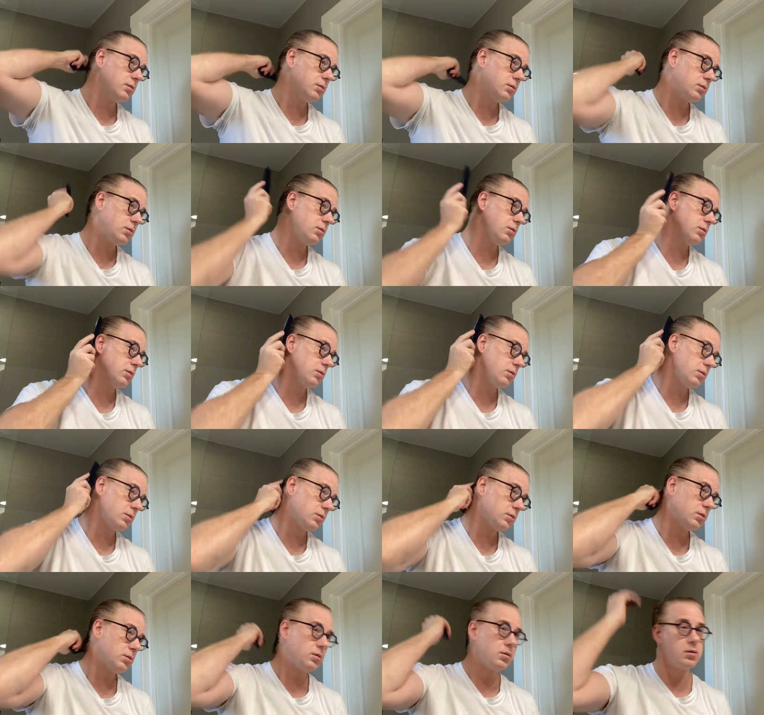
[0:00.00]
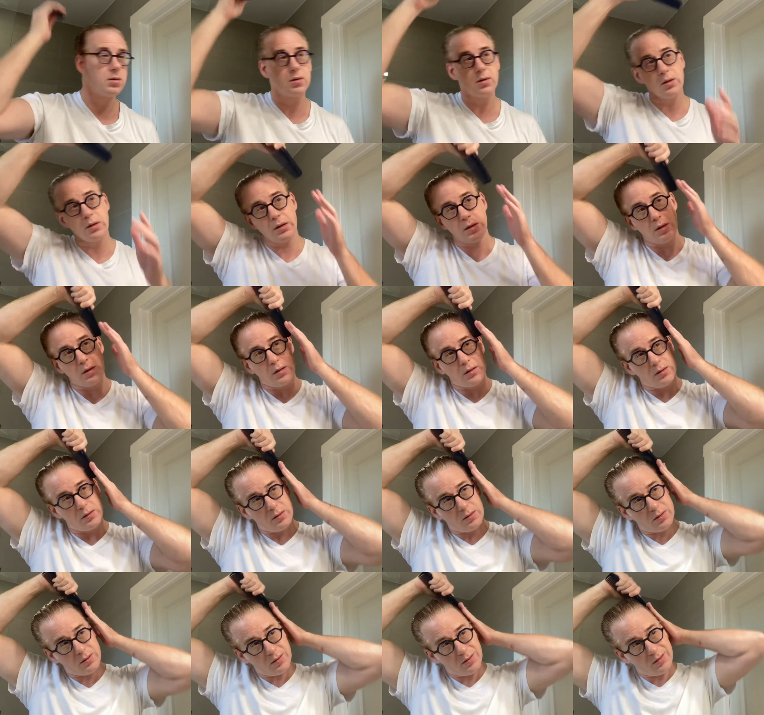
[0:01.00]

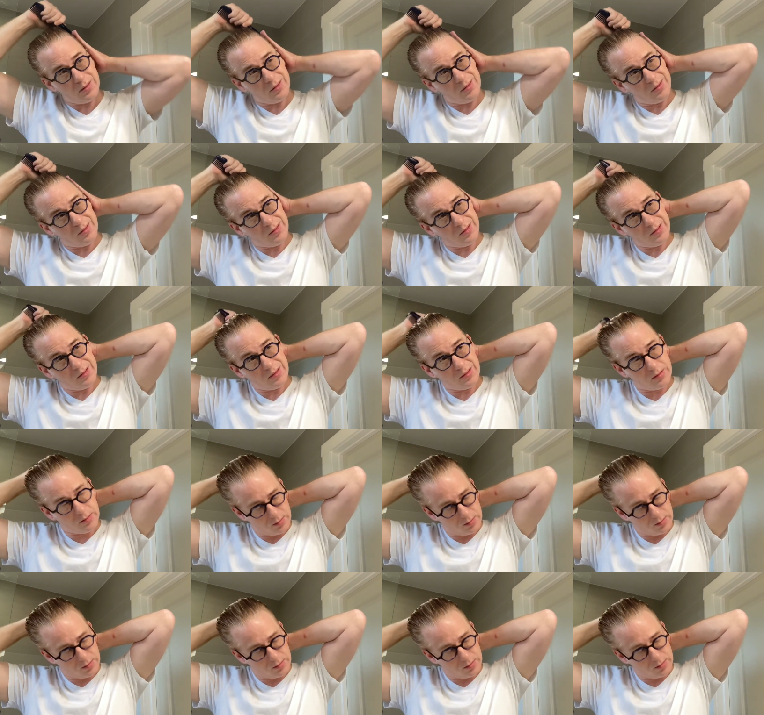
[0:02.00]
(no one is talking)